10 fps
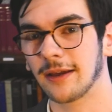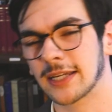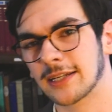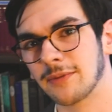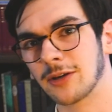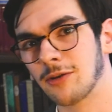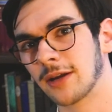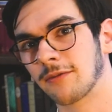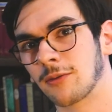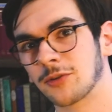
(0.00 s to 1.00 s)
guess I've been
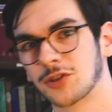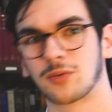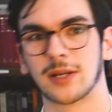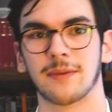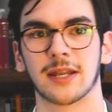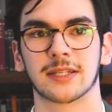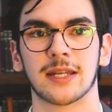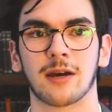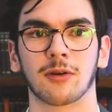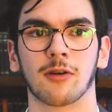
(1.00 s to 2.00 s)
going for almost 20 minutes
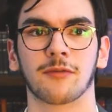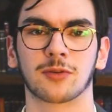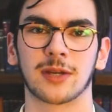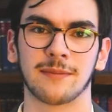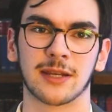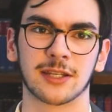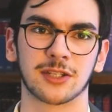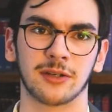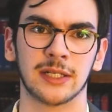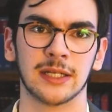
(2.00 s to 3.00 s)
now, or over 20 minutes,
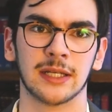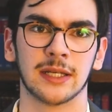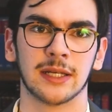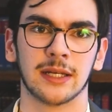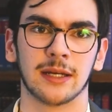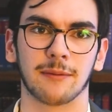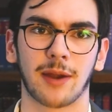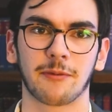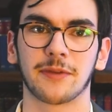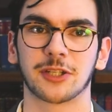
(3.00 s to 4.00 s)
so I
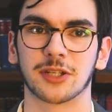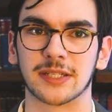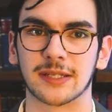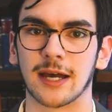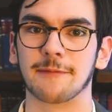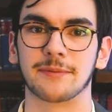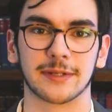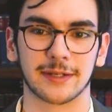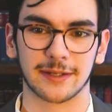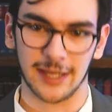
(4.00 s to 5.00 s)
probably should stop
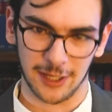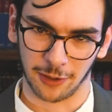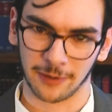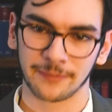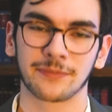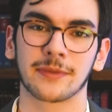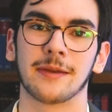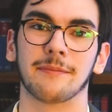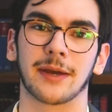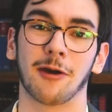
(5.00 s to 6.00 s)
here.
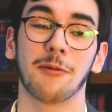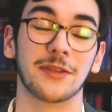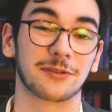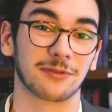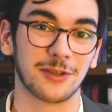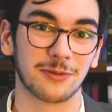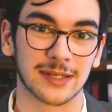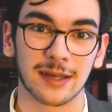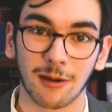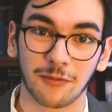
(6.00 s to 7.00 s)
But I hope this review
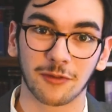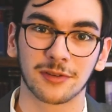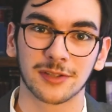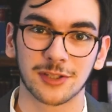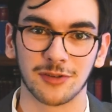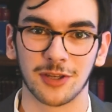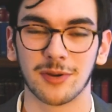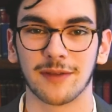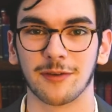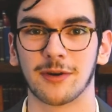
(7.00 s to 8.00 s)
was helpful to
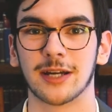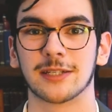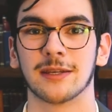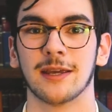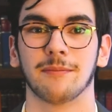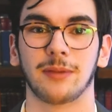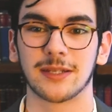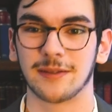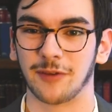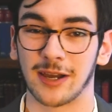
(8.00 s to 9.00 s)
you, and if it was,
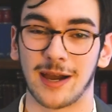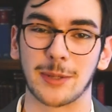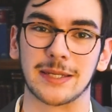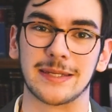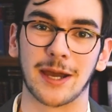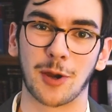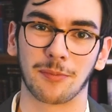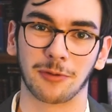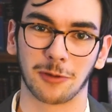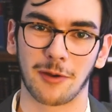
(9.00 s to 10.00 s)
please leave a comment
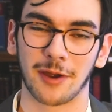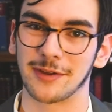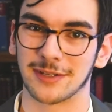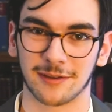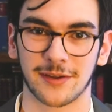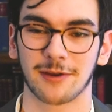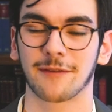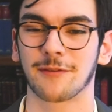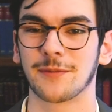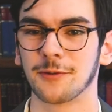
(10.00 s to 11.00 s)
down below. I always love
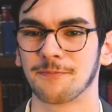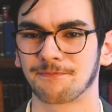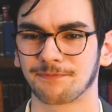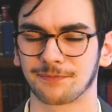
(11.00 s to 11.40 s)
hearing from you.